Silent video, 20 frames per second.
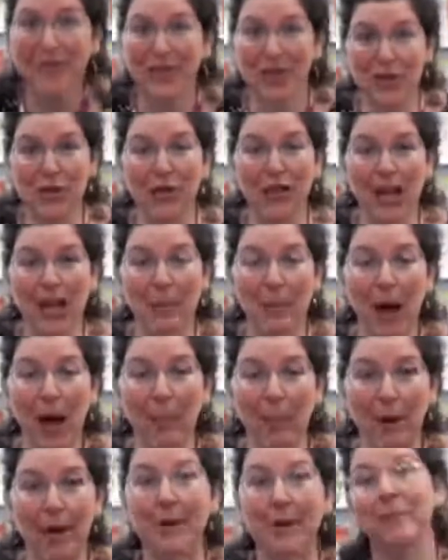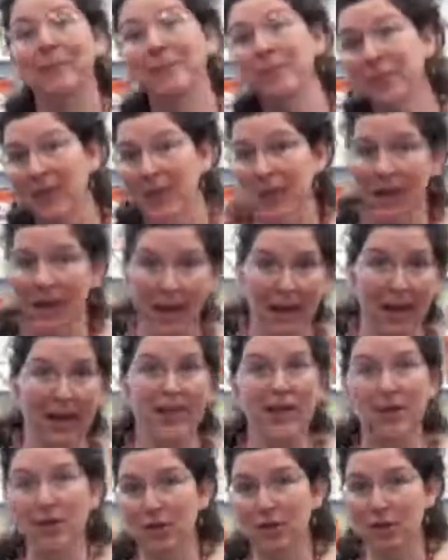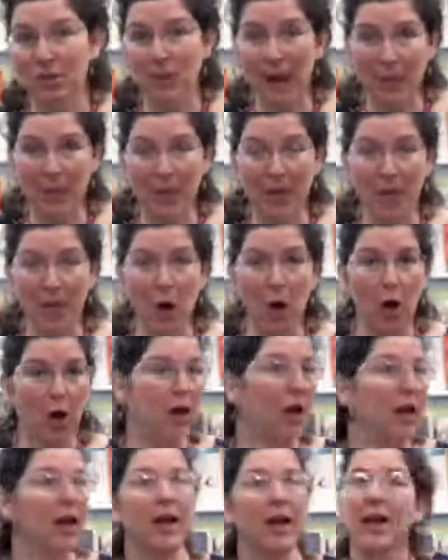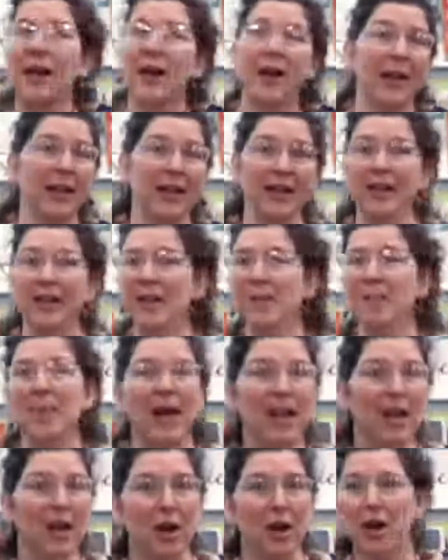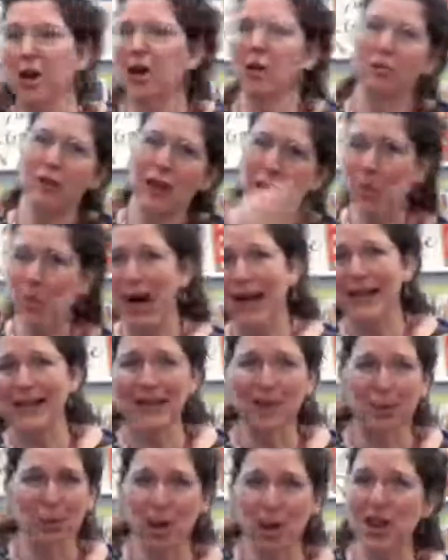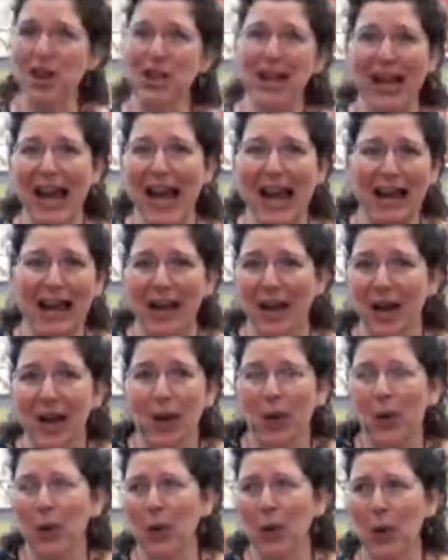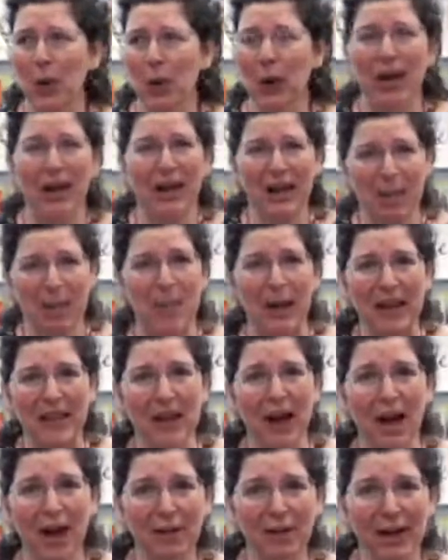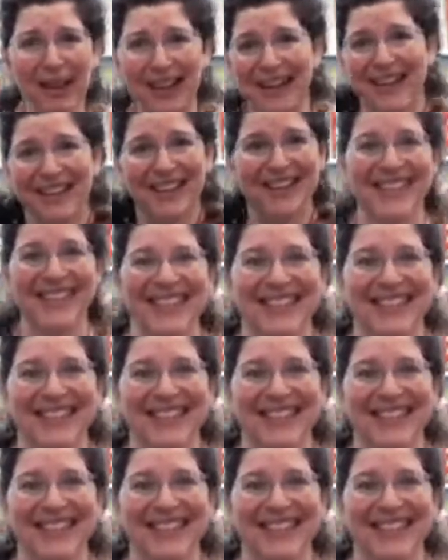Did you keep up? Did you remember them all? Doesn't matter. Rewind it and watch it again. Whew, it's a bit tiring.